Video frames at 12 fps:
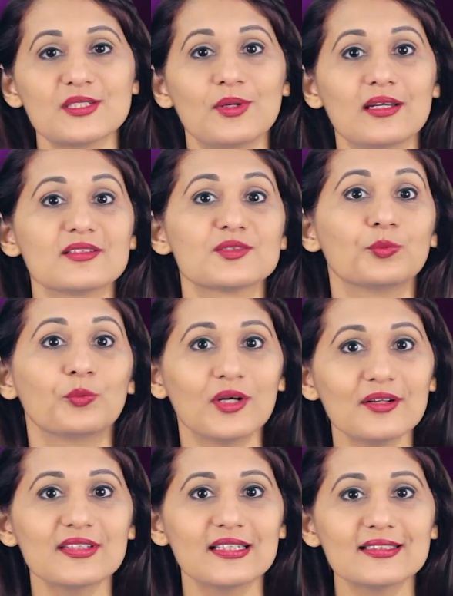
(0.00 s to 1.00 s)
you, it is
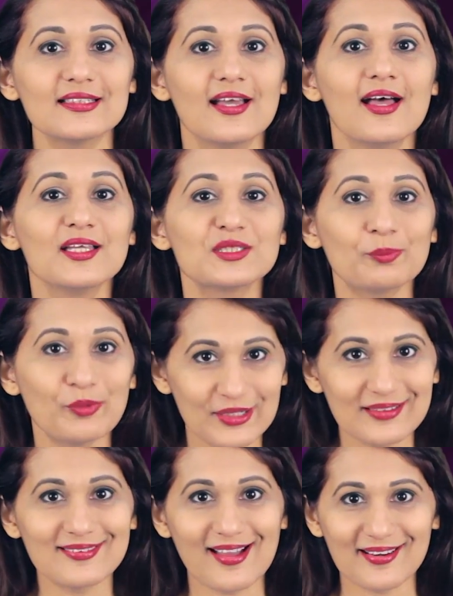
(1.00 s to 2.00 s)
worth it to put
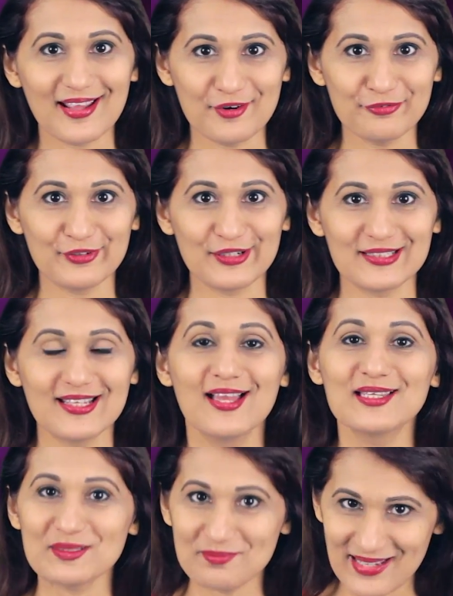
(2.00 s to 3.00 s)
in that effort
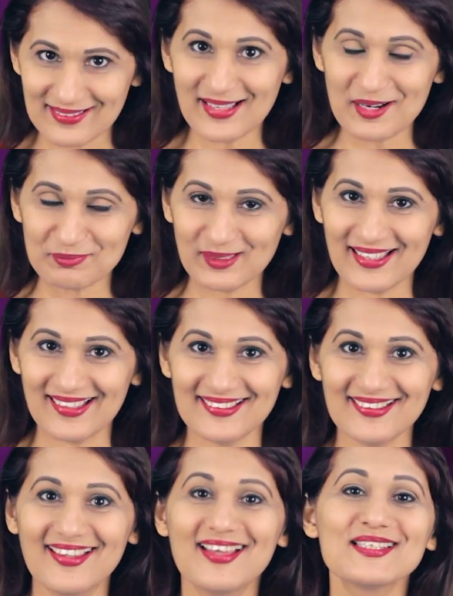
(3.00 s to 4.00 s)
to make that
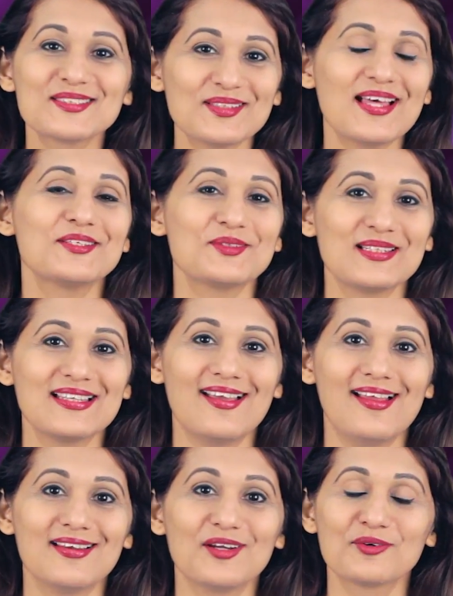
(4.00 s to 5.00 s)
plan so that you can
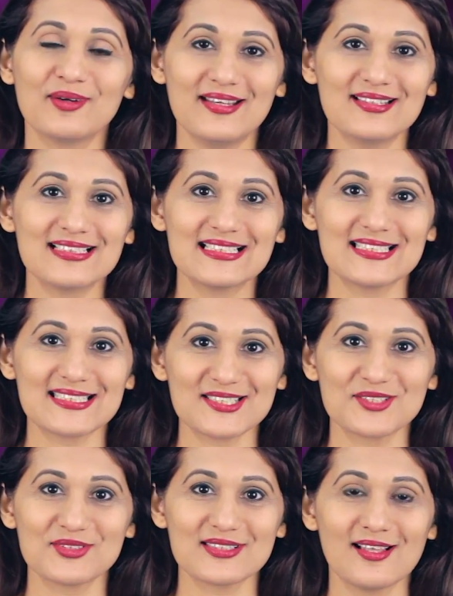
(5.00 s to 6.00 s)
get great,
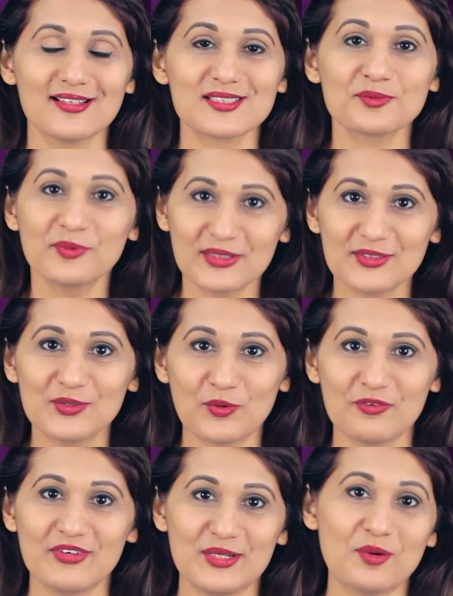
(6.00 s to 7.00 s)
consistent results with
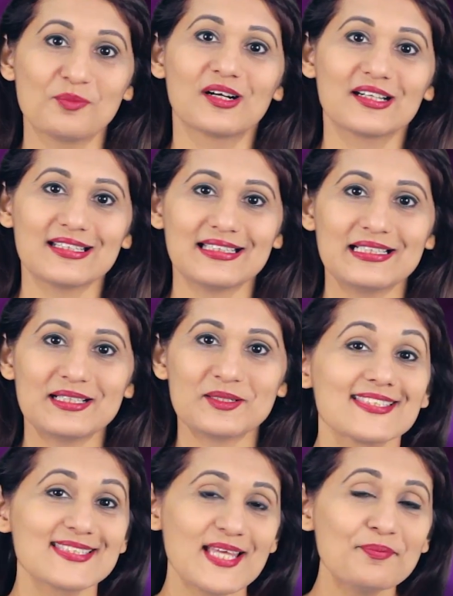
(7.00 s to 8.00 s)
your video marketing.
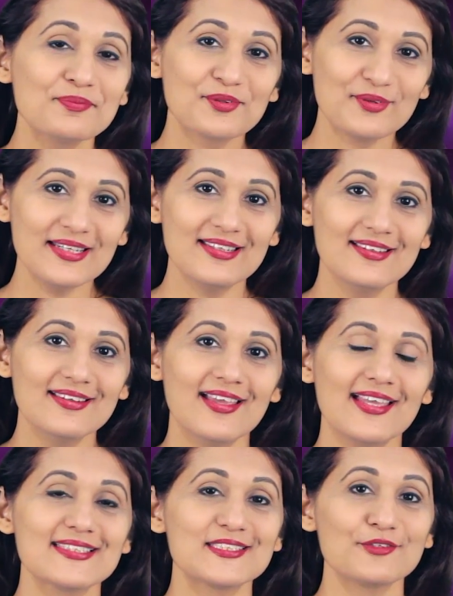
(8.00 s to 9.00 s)
Step three
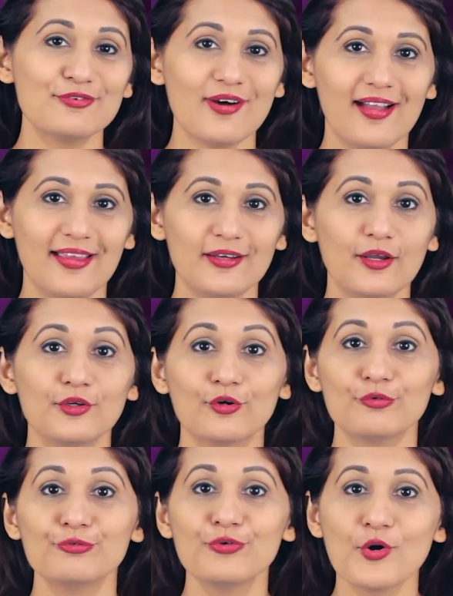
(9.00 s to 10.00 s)
is to find
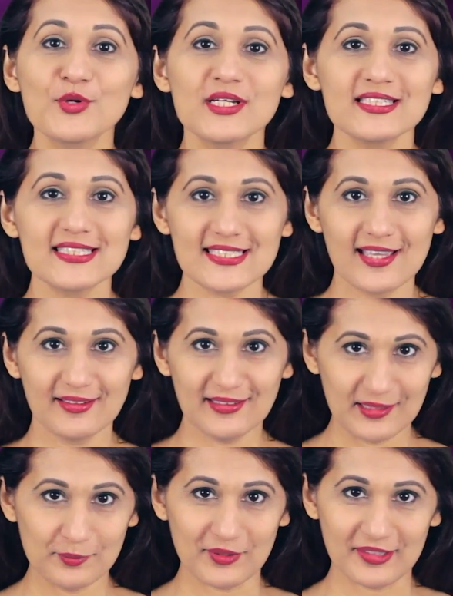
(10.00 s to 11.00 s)
your focus
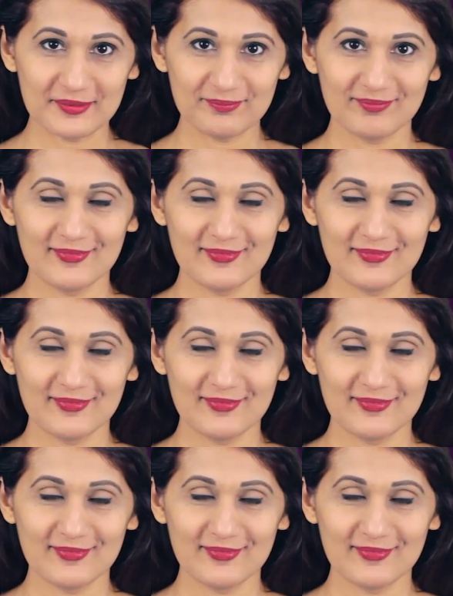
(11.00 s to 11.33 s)
keyword.